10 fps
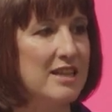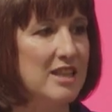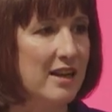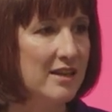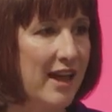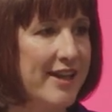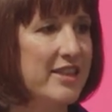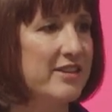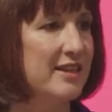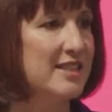And
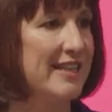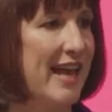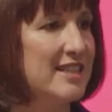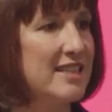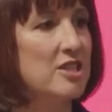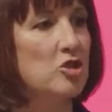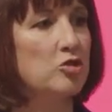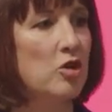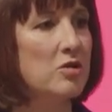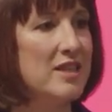unlike the 1980s,
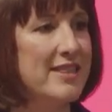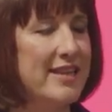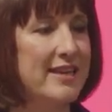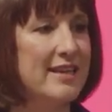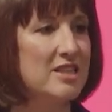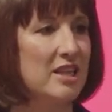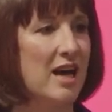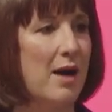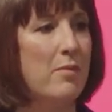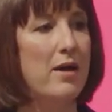growth in the years to
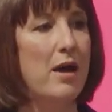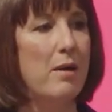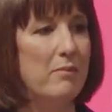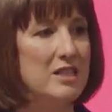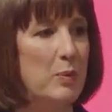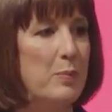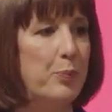come must